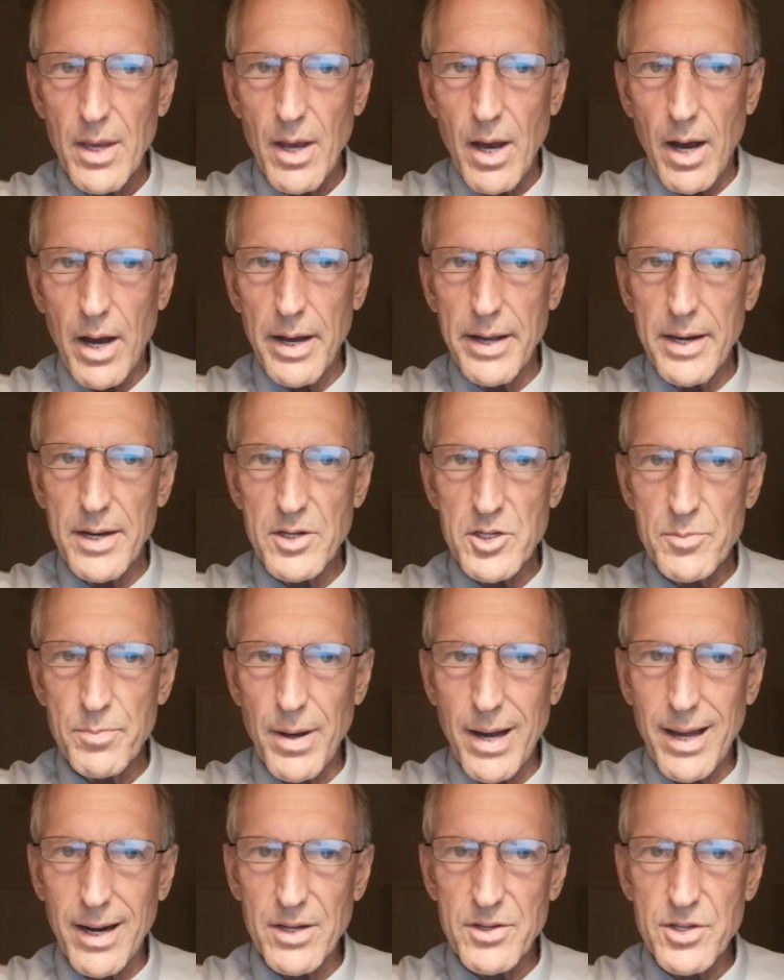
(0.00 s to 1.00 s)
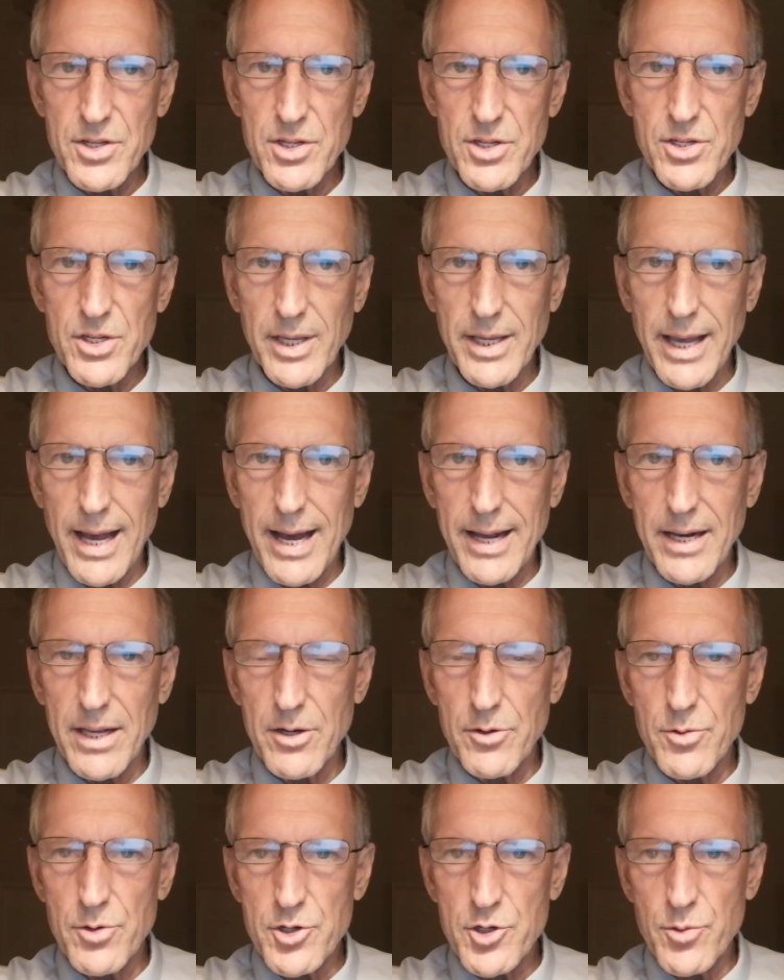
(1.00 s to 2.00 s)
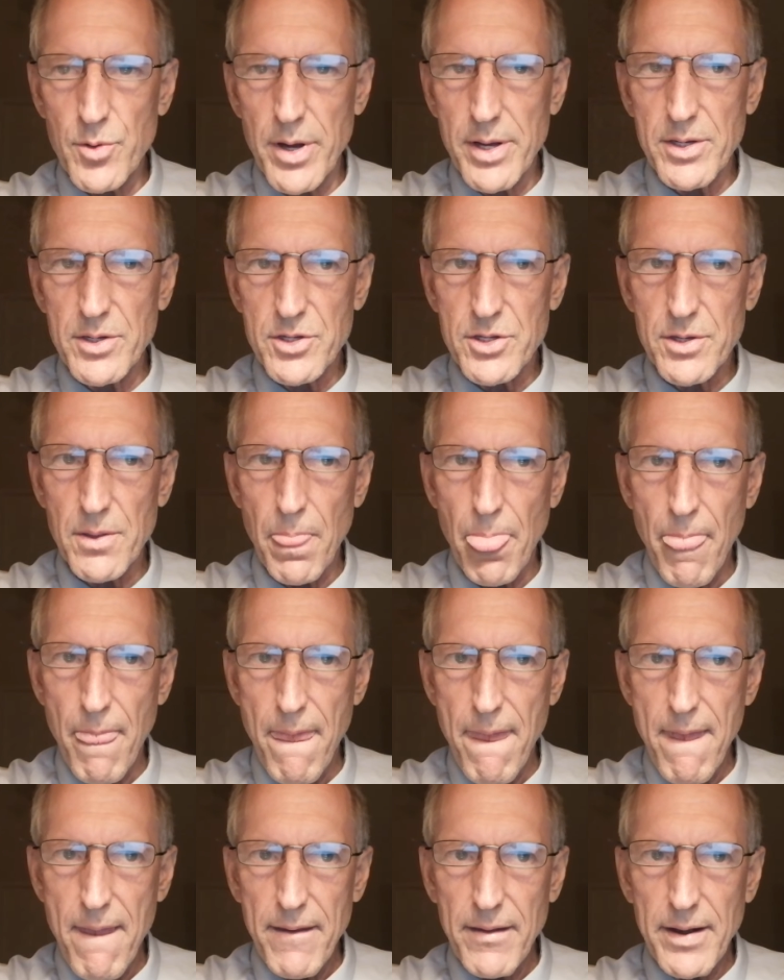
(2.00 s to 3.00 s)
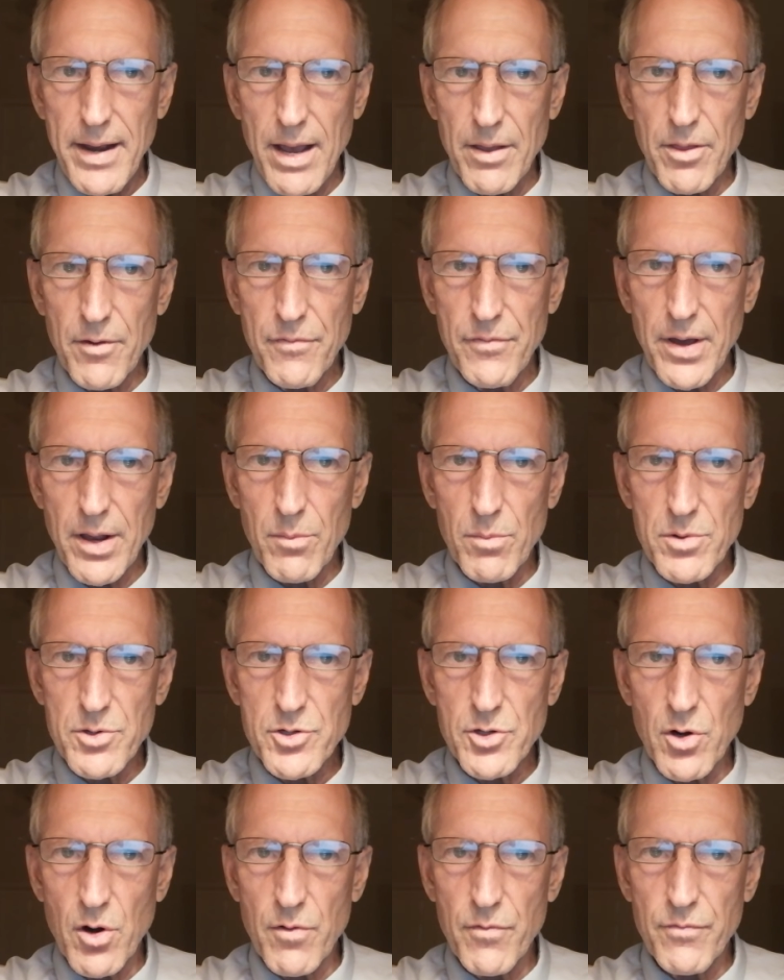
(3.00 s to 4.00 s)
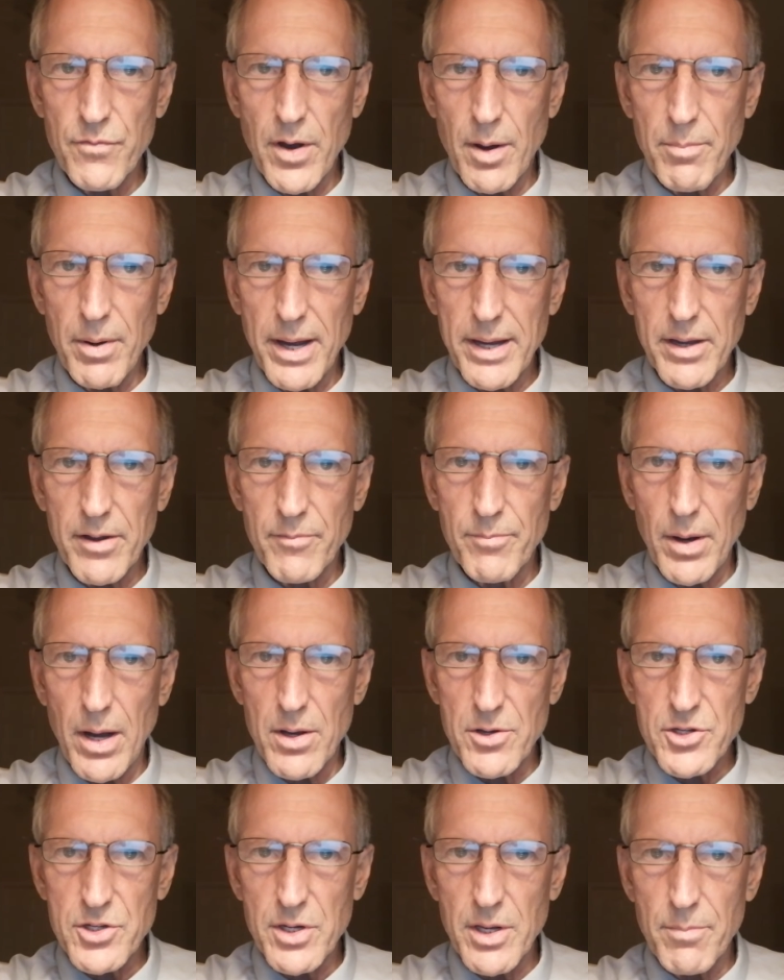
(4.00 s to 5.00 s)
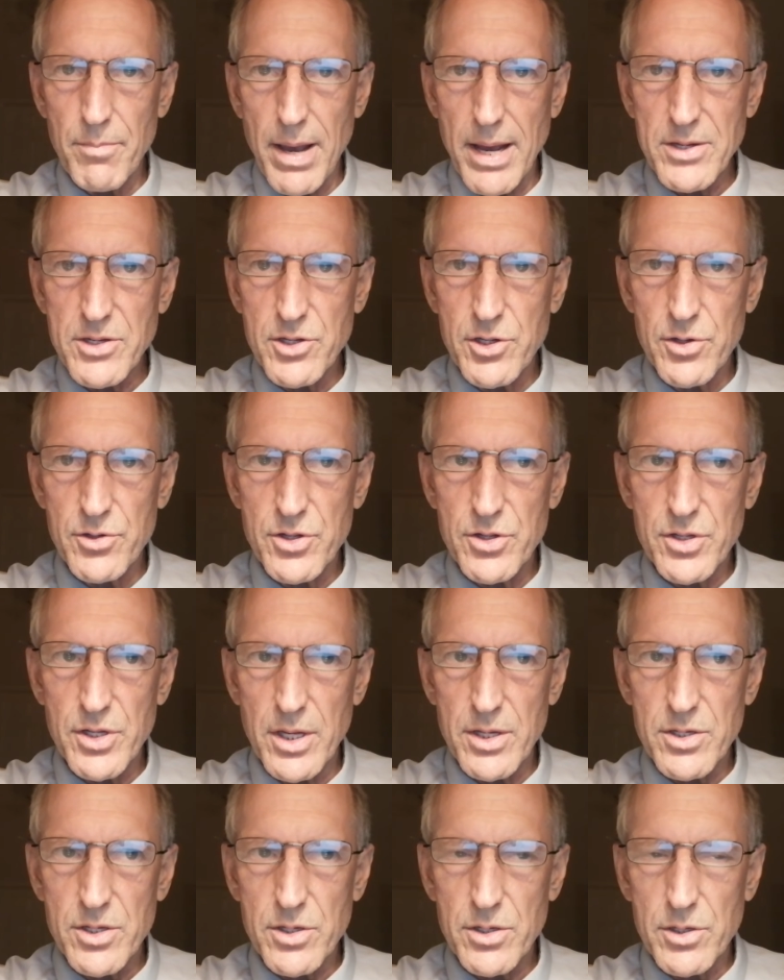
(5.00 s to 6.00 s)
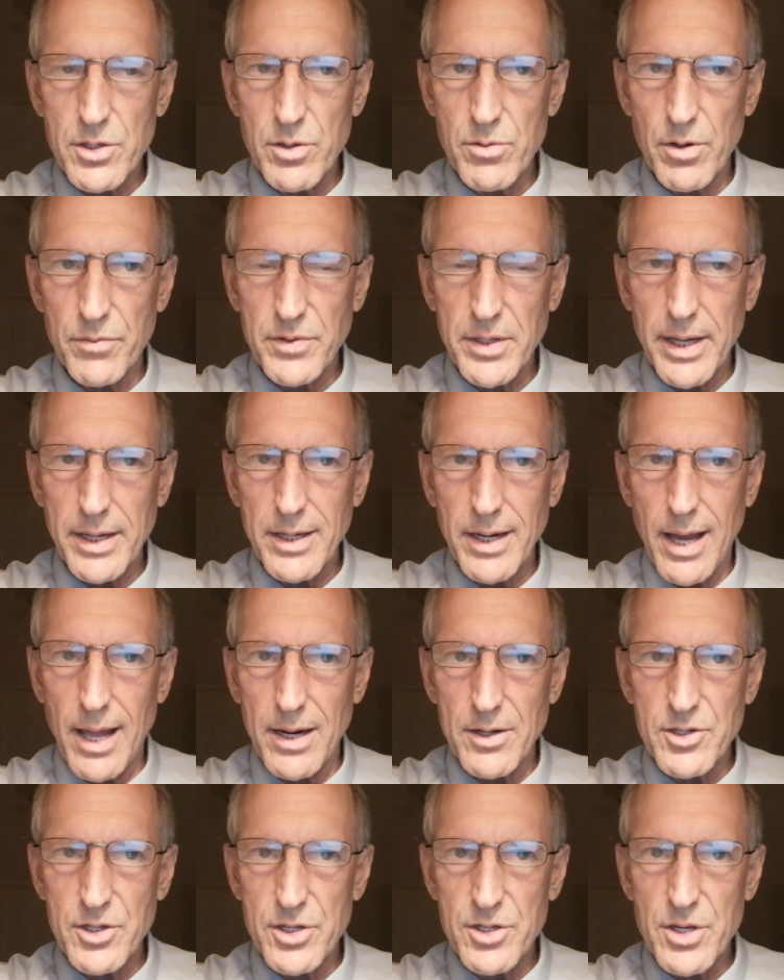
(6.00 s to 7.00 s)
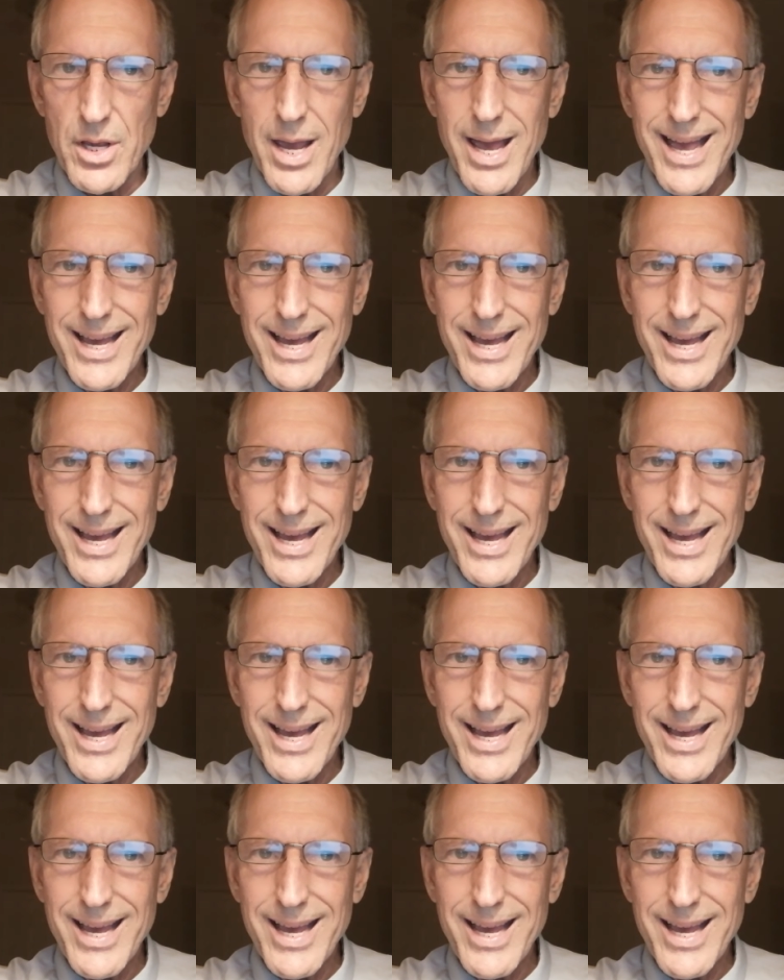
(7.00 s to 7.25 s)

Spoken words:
in its policies to guide interest rates. Now, the Federal Reserve Bank of Boston and Massachusetts Institute of Technology's